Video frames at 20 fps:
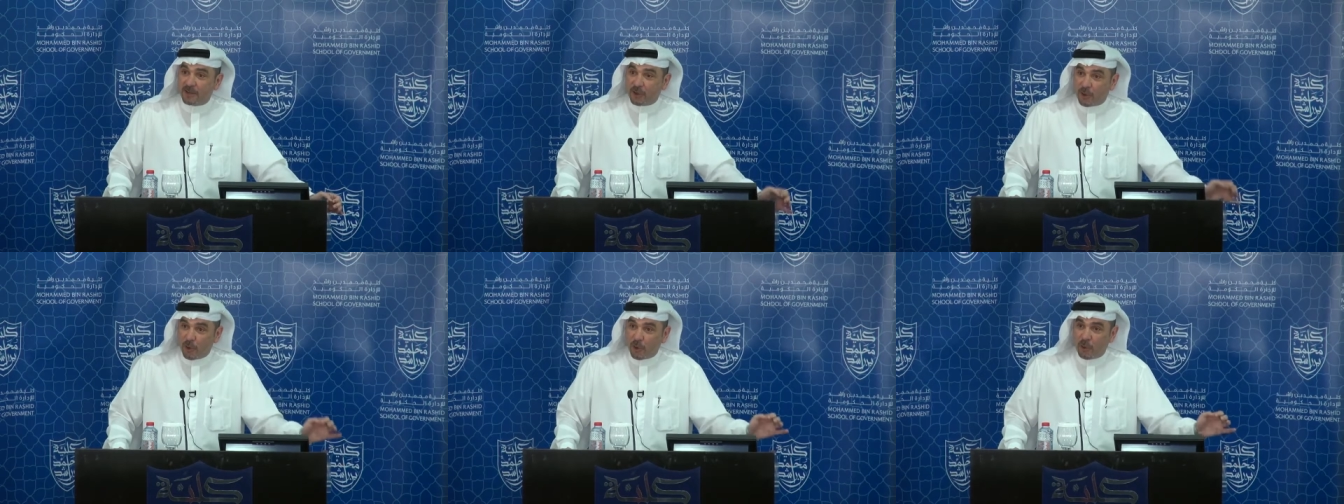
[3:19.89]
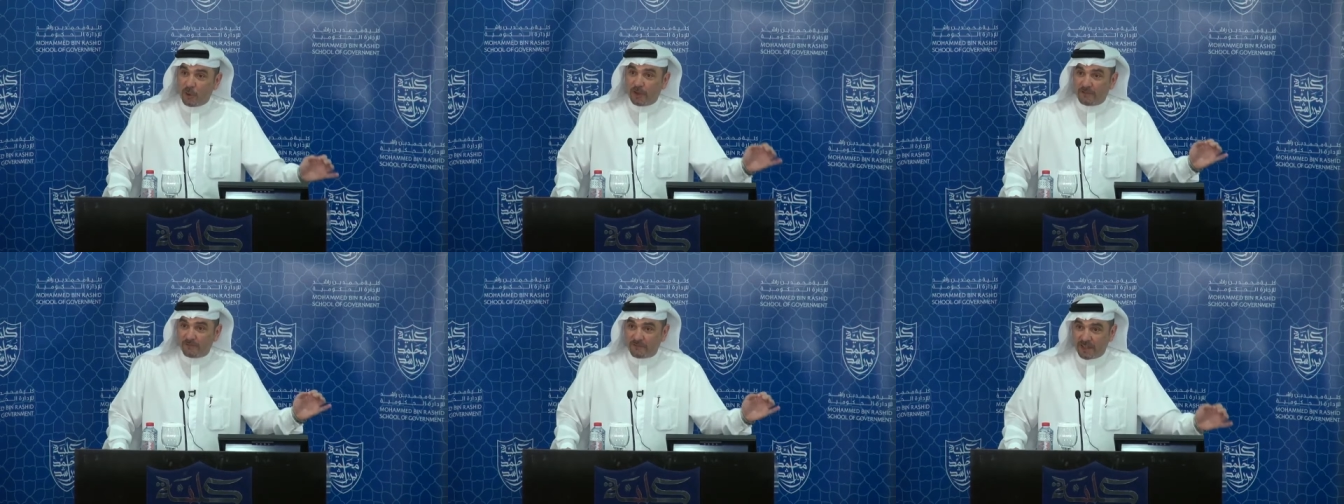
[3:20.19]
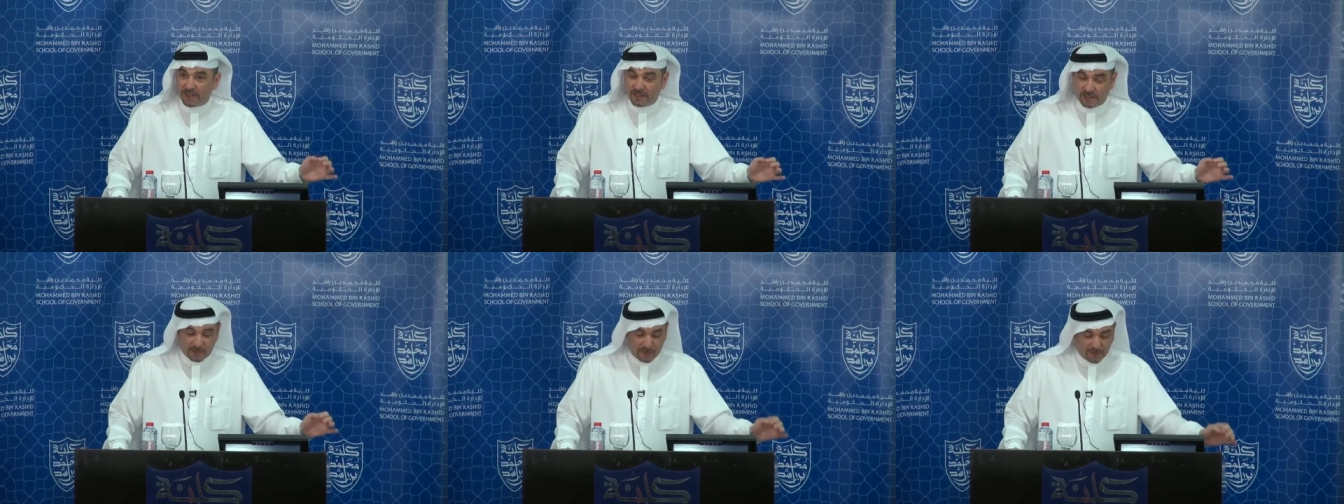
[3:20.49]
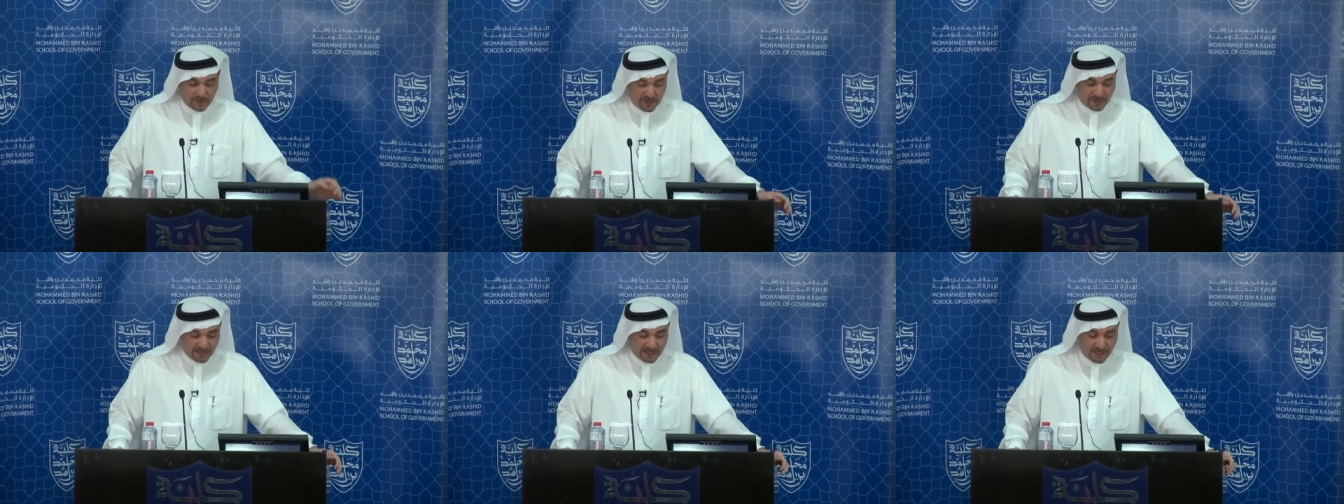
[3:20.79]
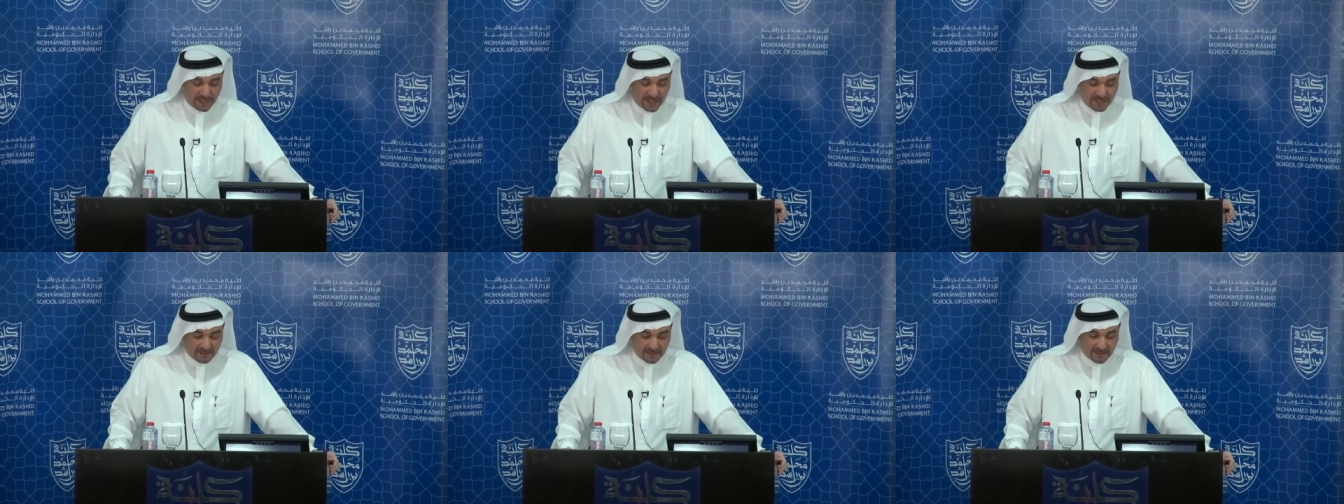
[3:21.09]
Co-inventor of
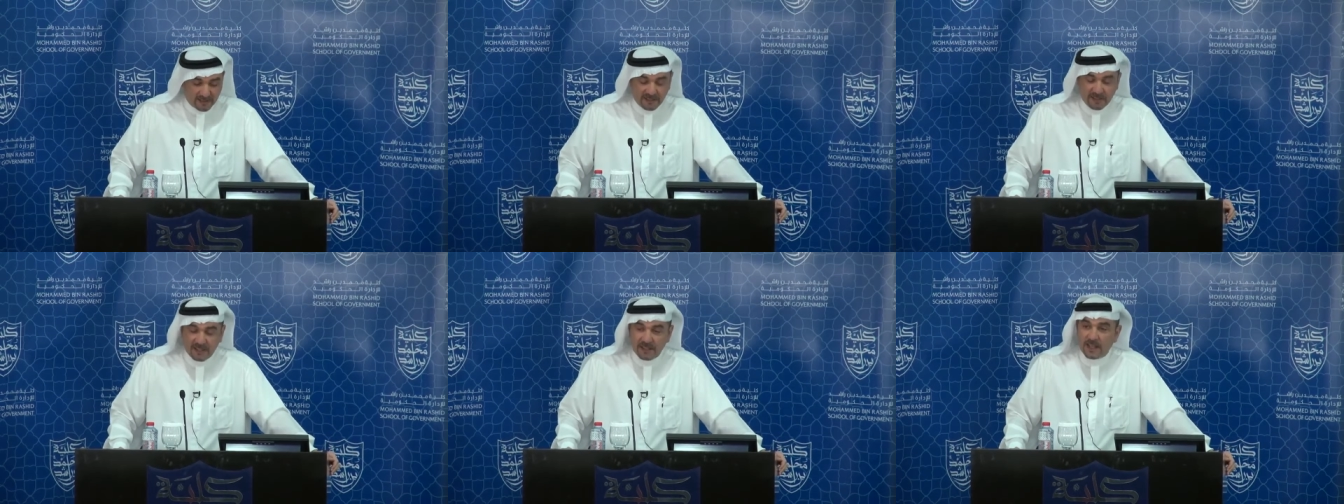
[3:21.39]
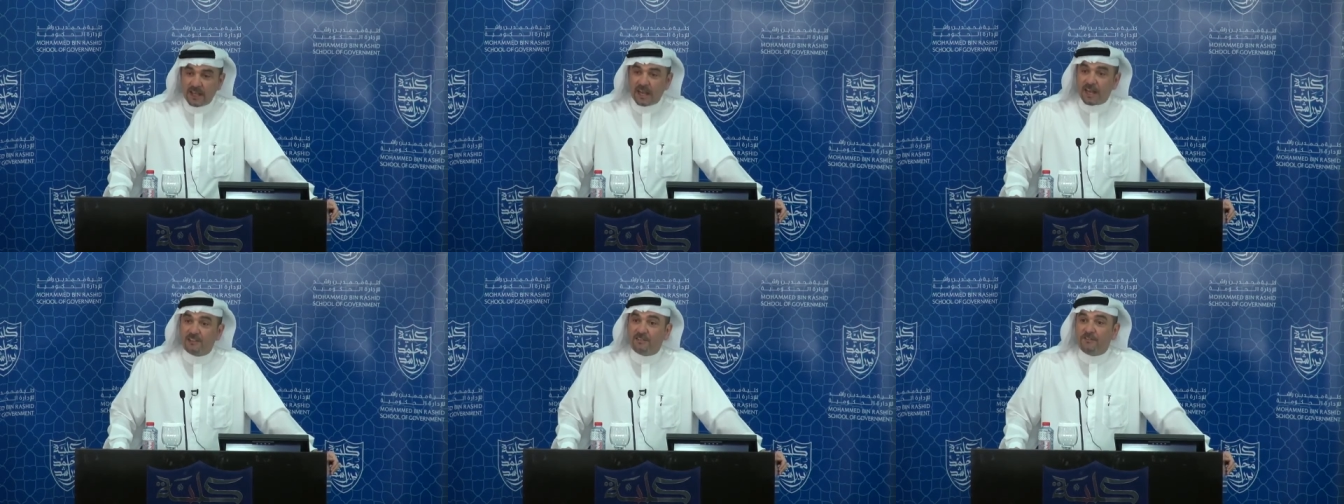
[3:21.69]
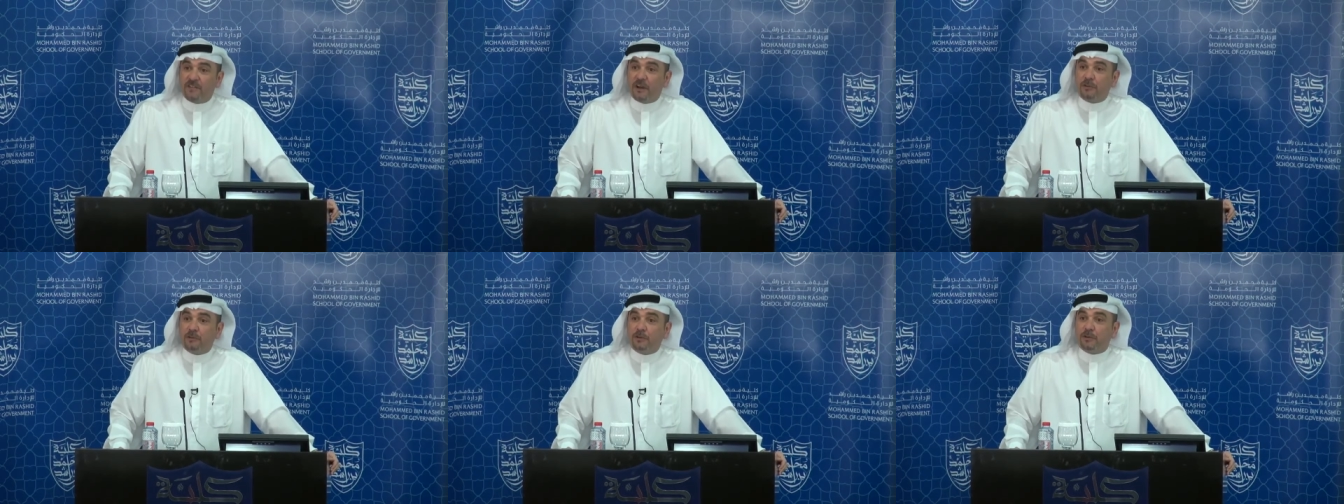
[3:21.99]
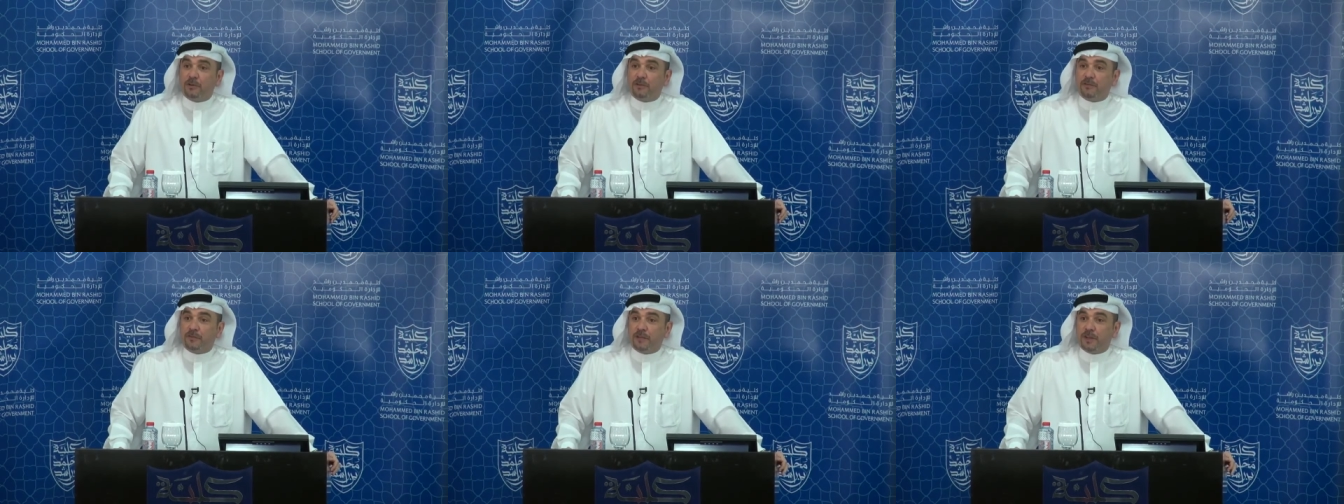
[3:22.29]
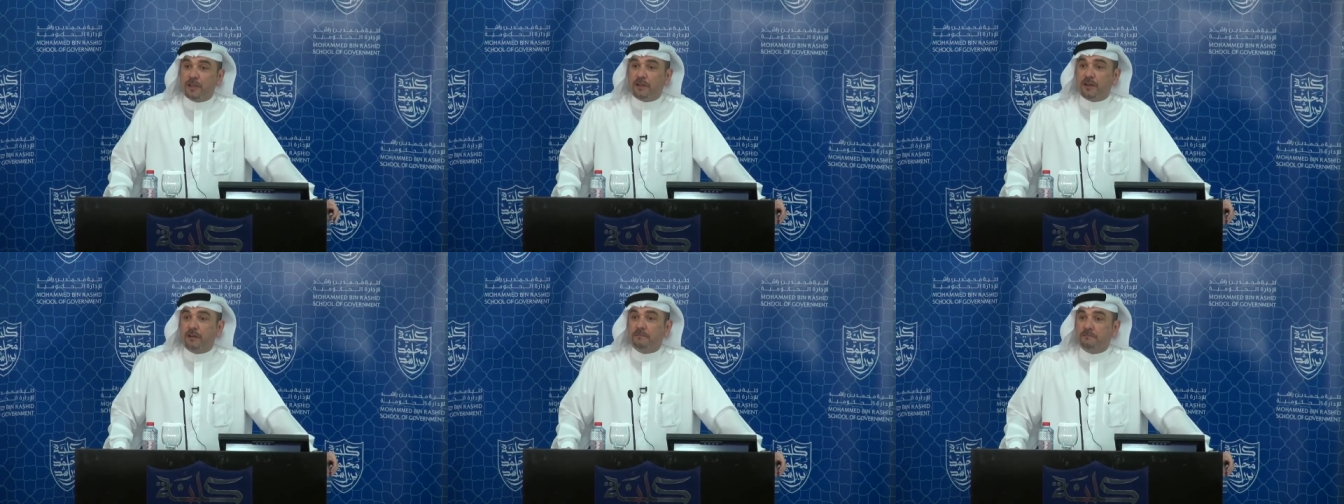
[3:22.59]
Ethernet and founder of
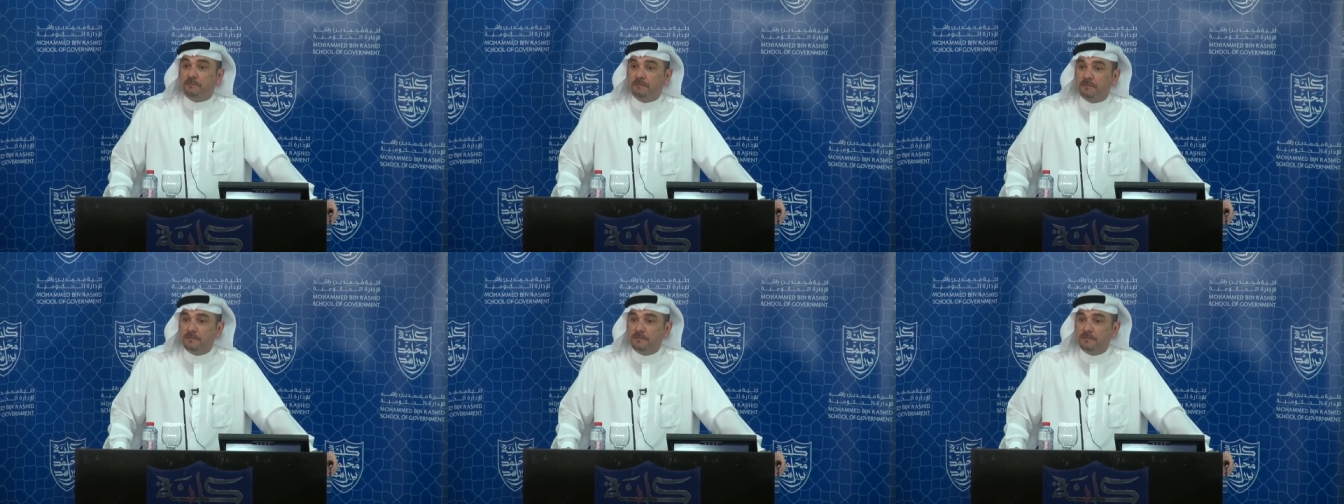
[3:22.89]
three com.